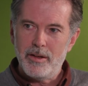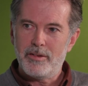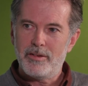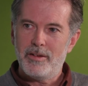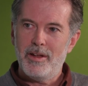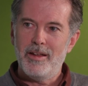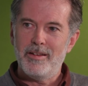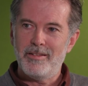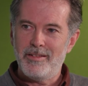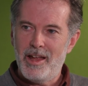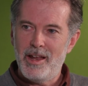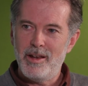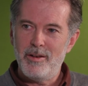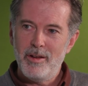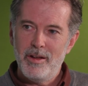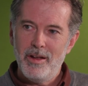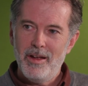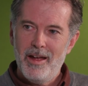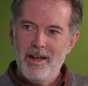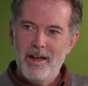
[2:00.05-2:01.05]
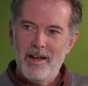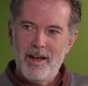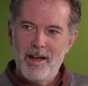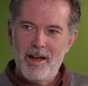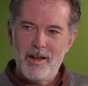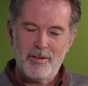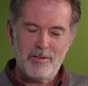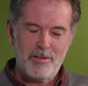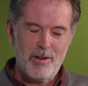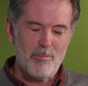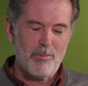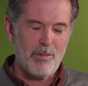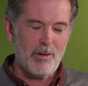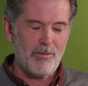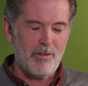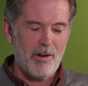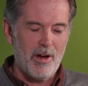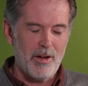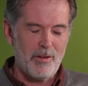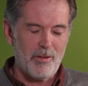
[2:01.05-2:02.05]
is then
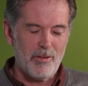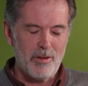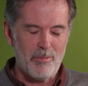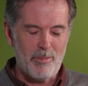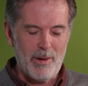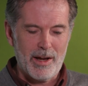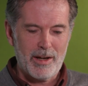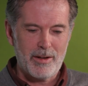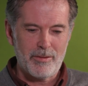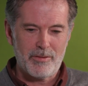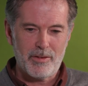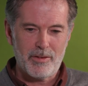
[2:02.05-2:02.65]
simplified on the back of